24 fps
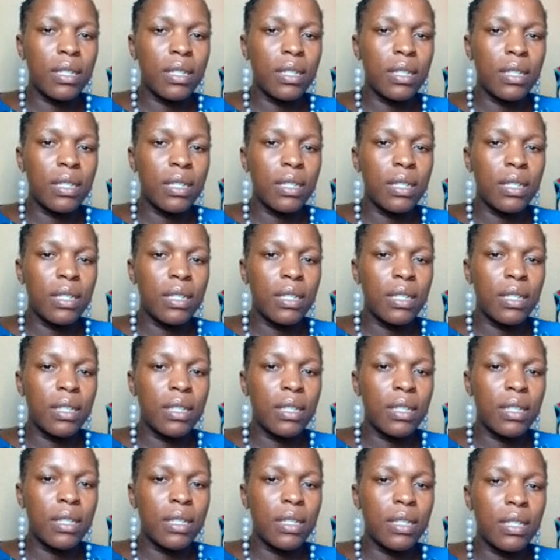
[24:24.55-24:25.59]
You can go
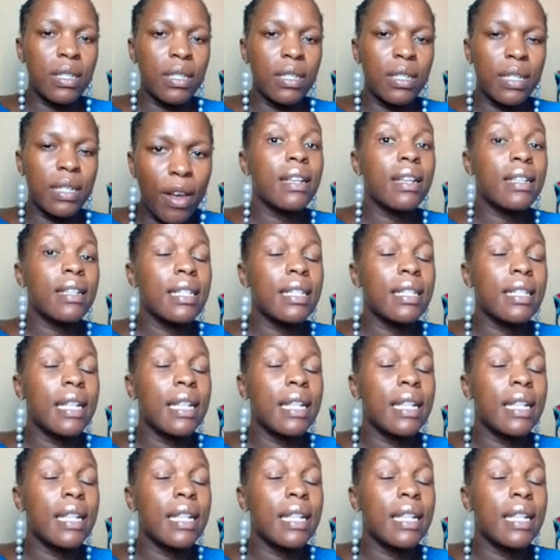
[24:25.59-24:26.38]
and use things like